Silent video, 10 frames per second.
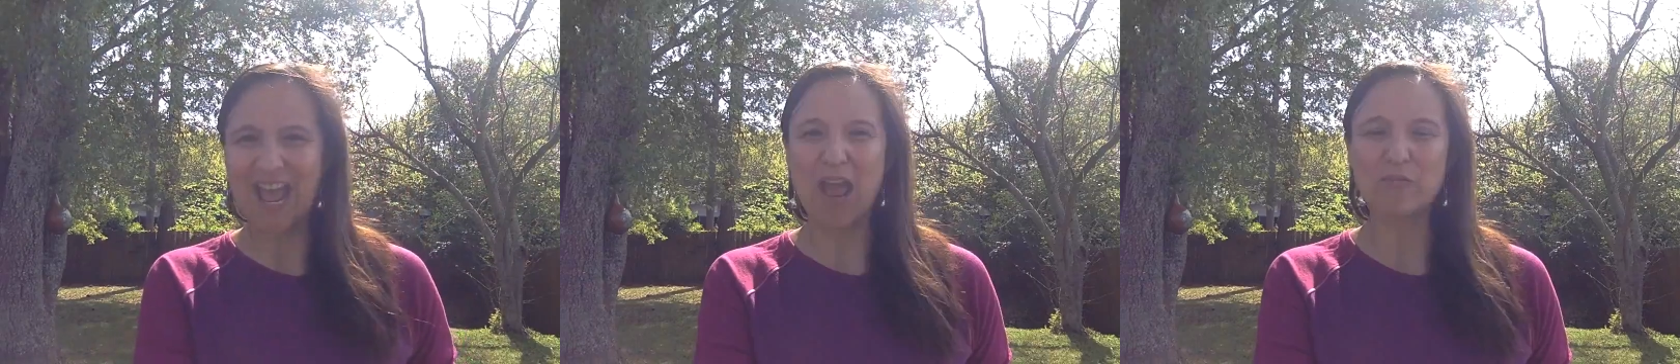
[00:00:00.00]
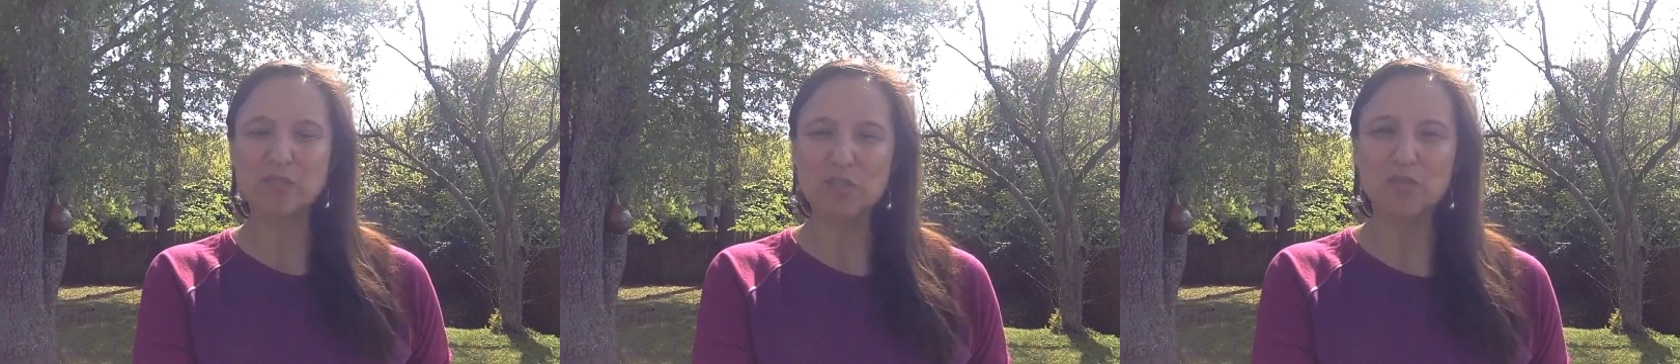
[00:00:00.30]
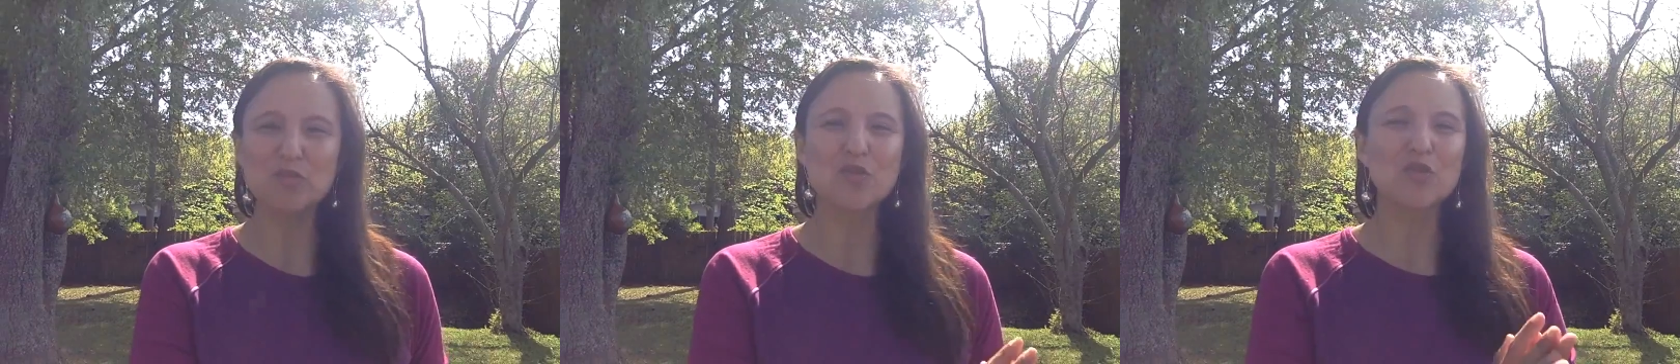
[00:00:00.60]
after
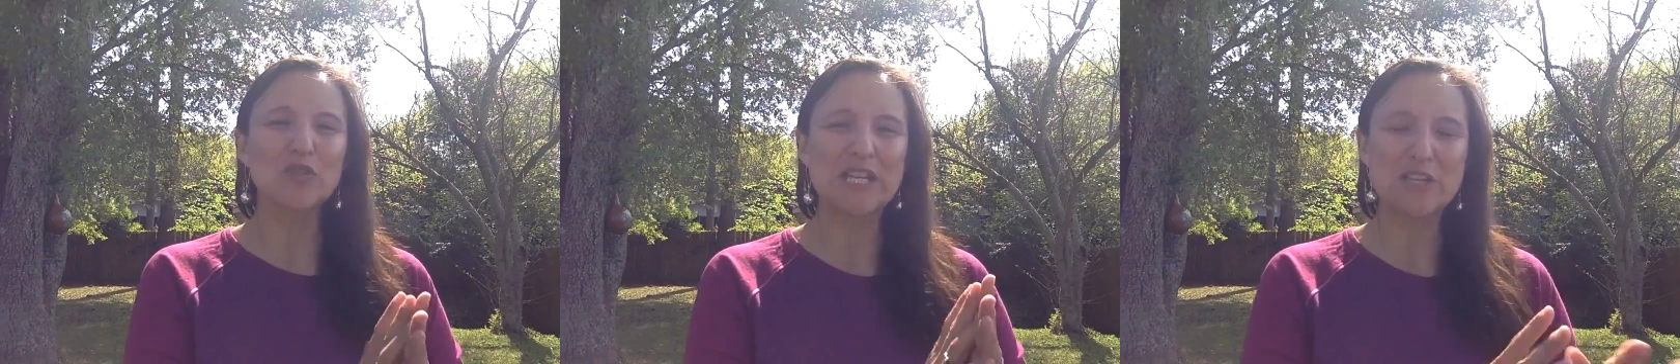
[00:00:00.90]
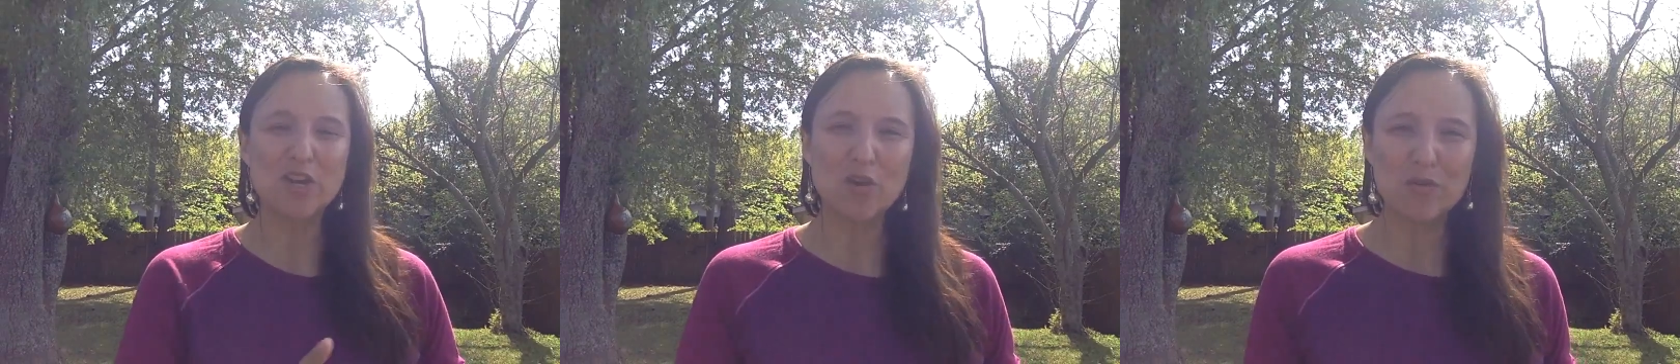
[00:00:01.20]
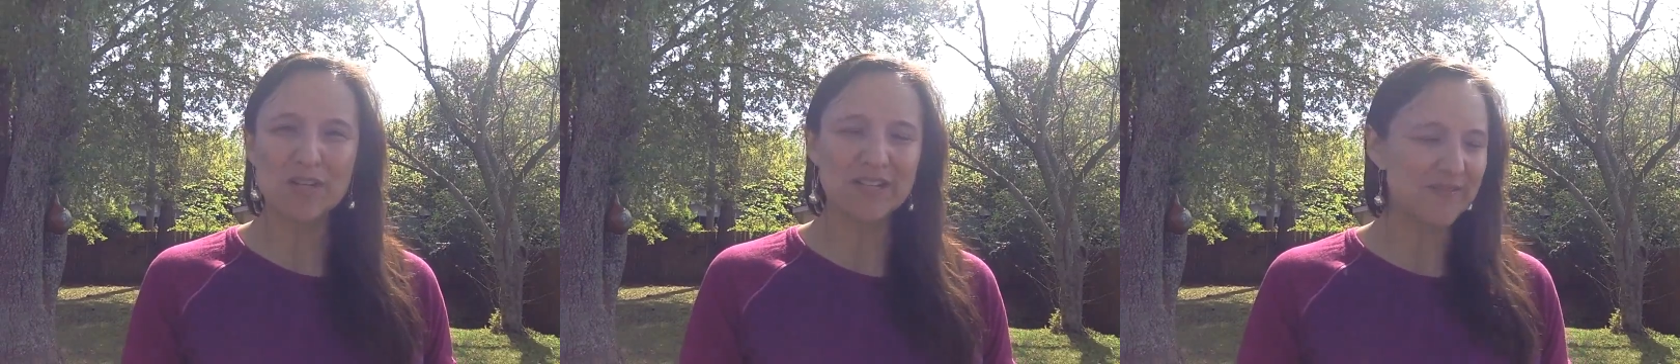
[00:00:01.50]
you truly know
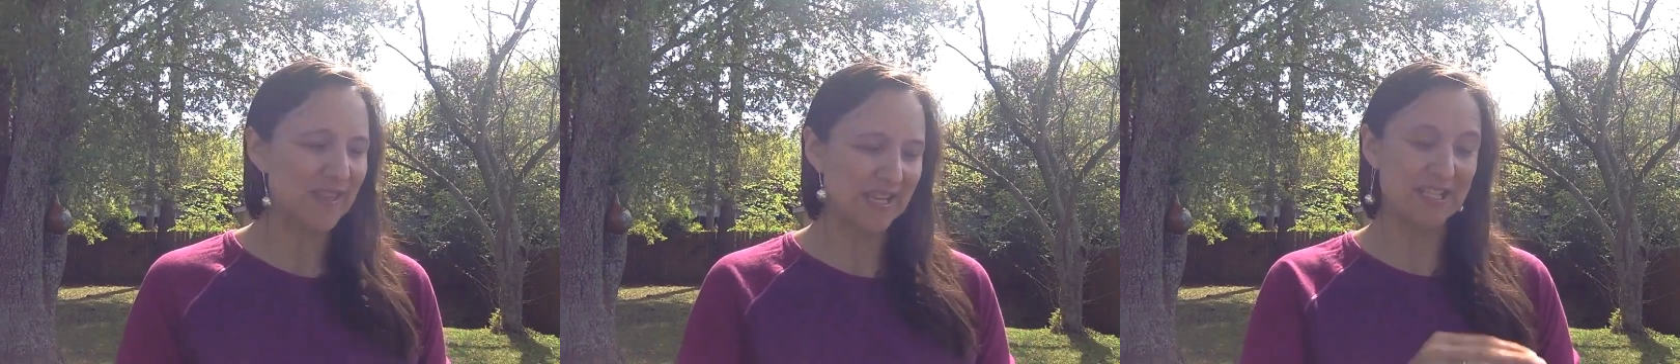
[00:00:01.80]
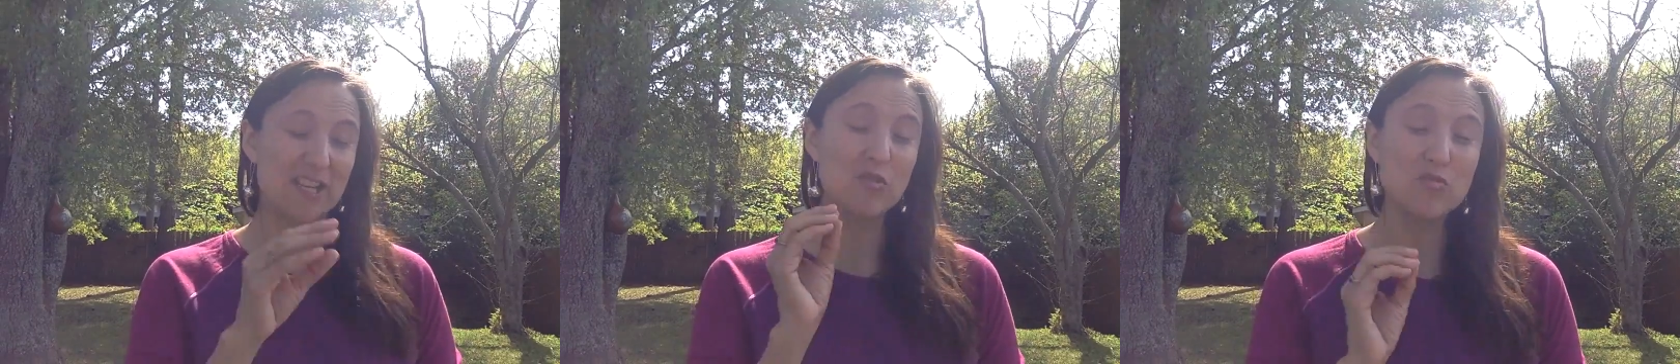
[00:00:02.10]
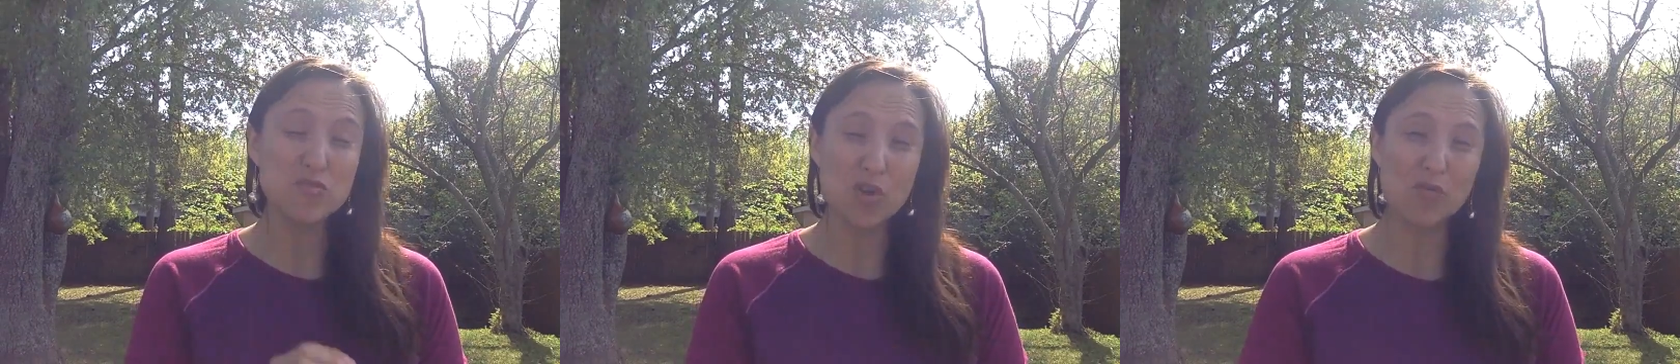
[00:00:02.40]
all of this and you
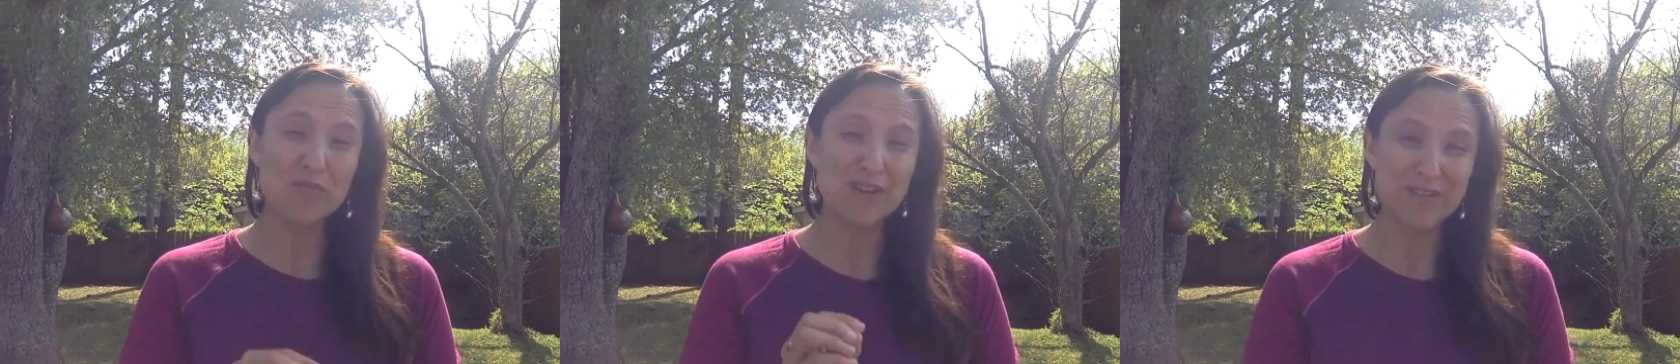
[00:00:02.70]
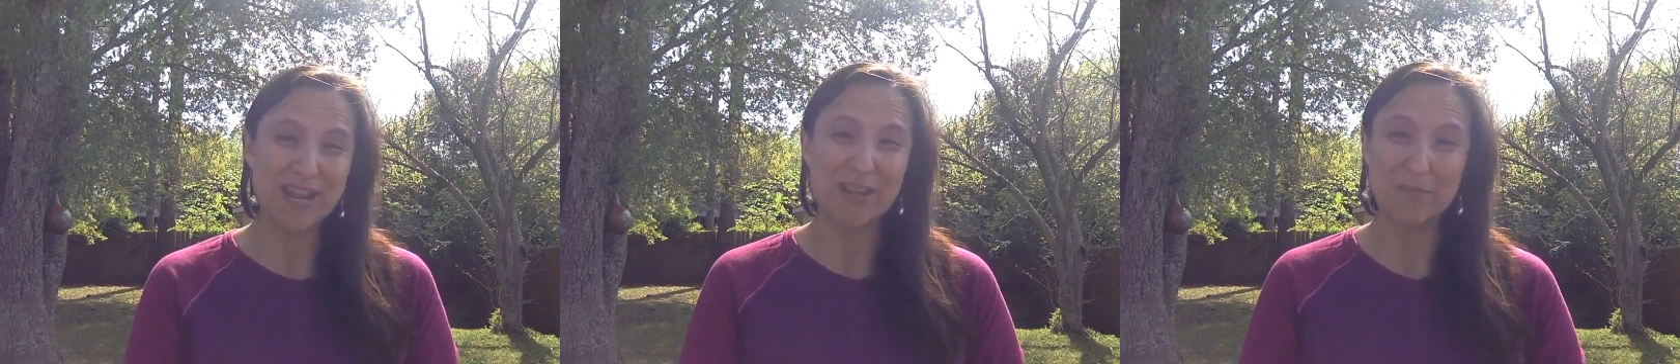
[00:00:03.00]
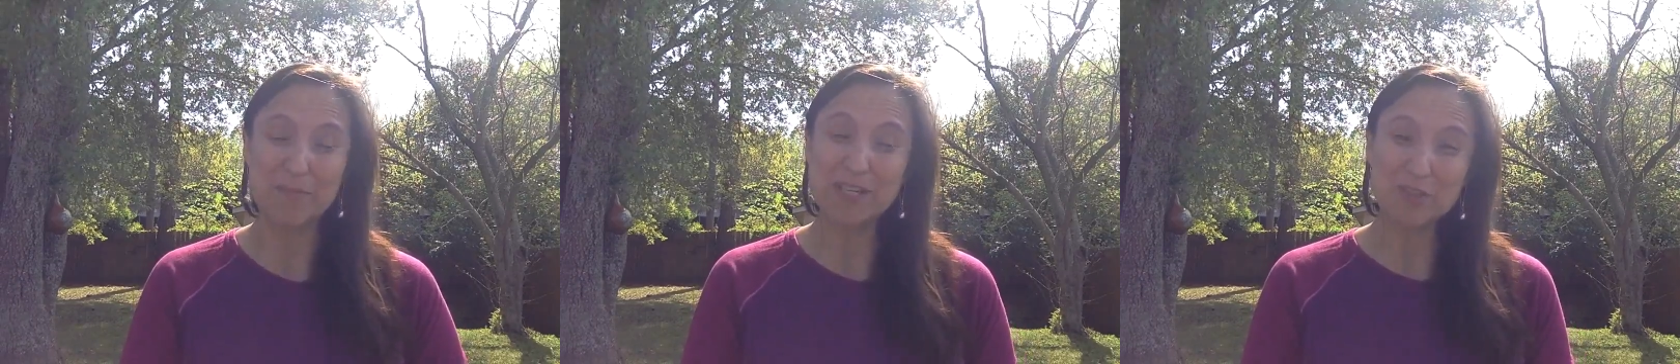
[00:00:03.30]
know their
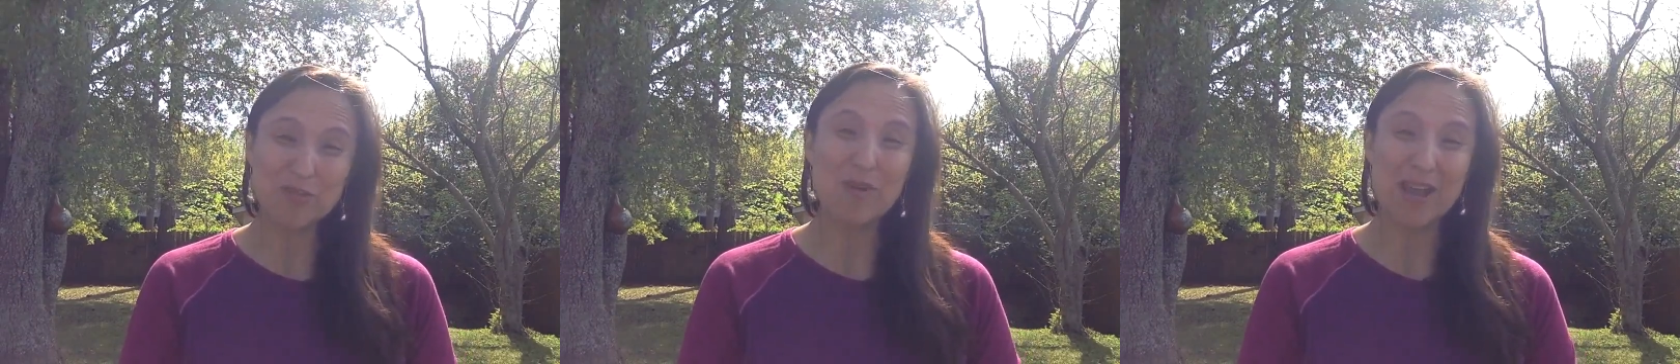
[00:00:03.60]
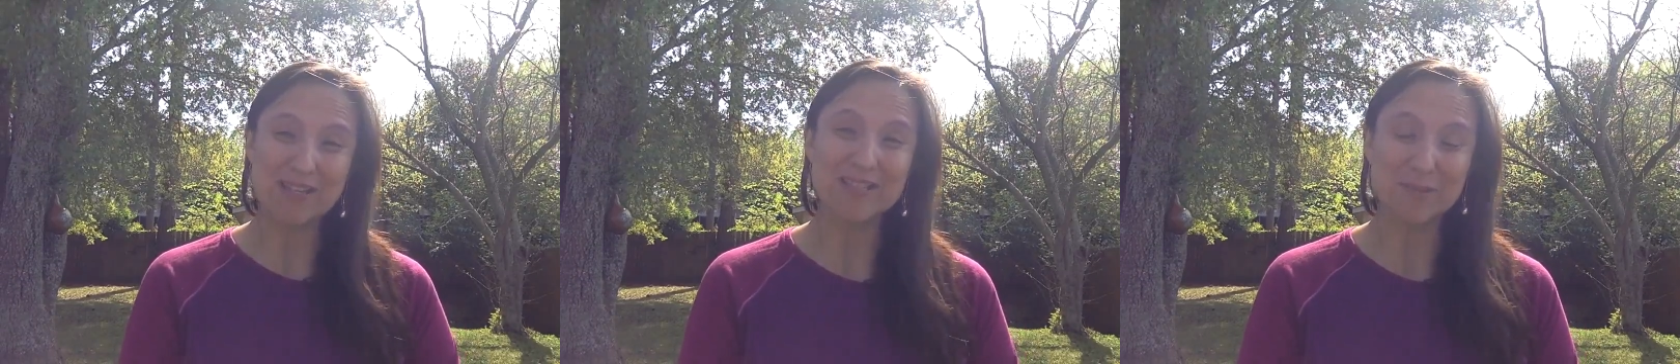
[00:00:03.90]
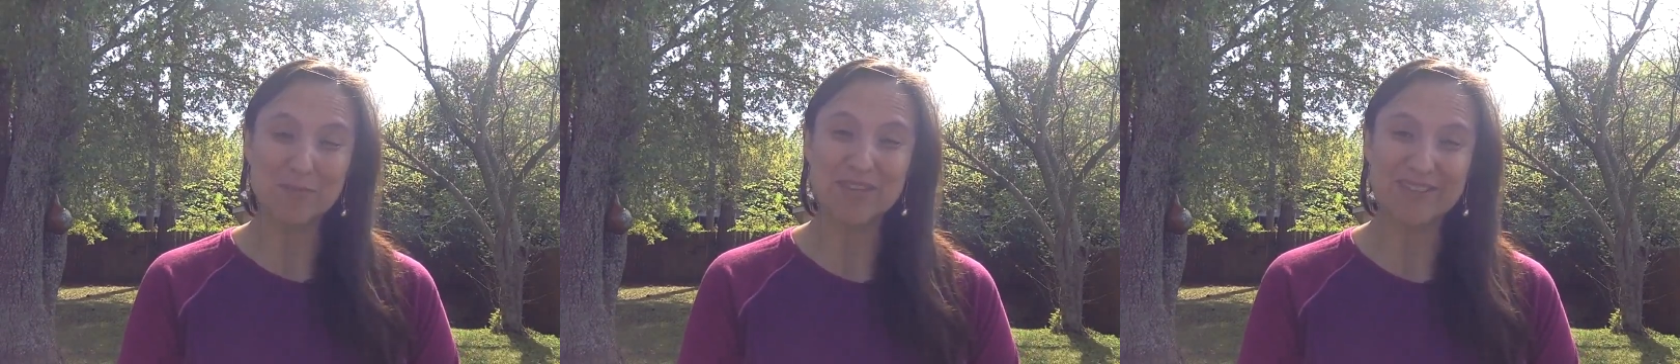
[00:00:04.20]
name, make sure you ask
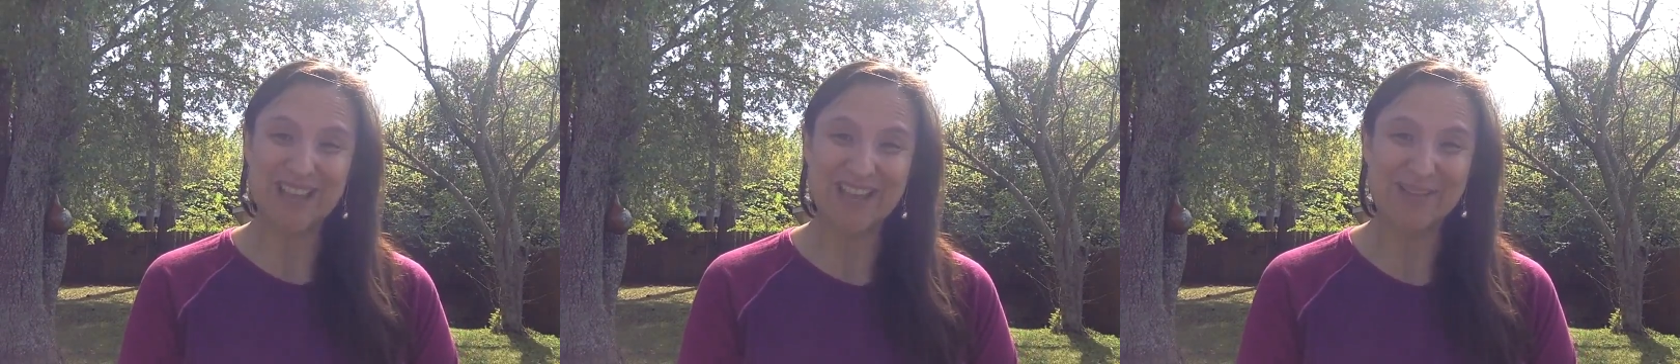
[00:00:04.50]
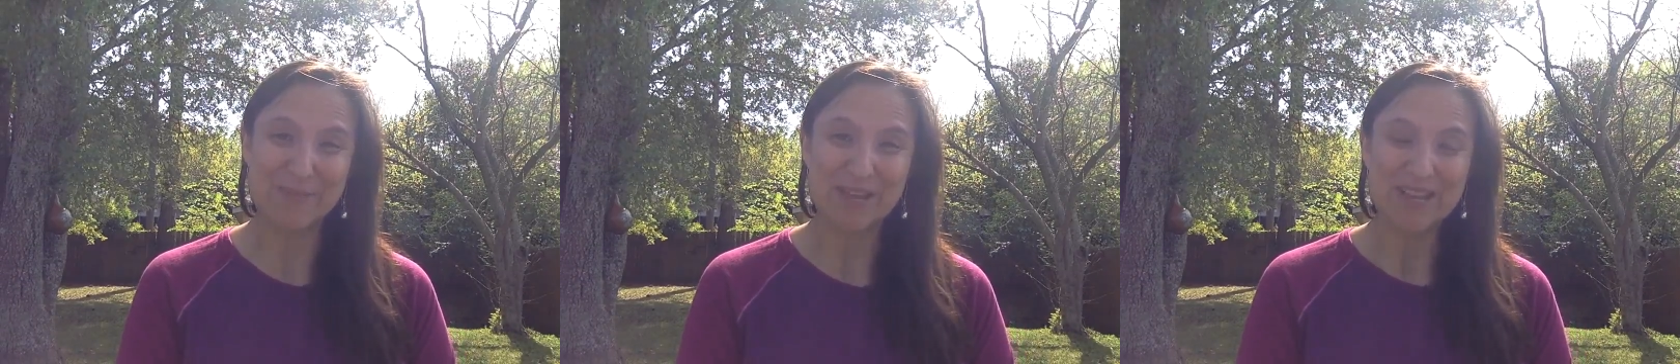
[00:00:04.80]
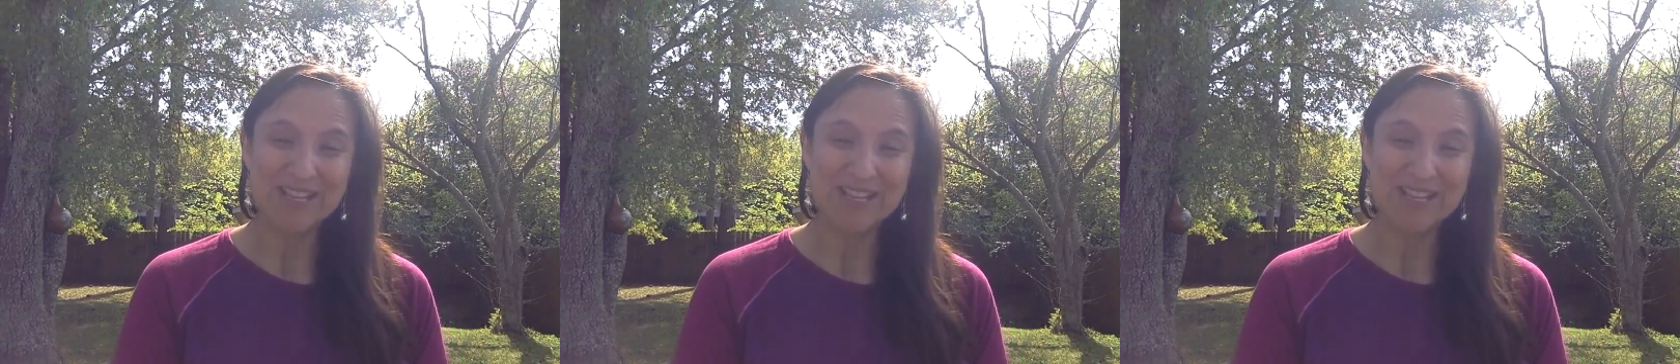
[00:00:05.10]
them their name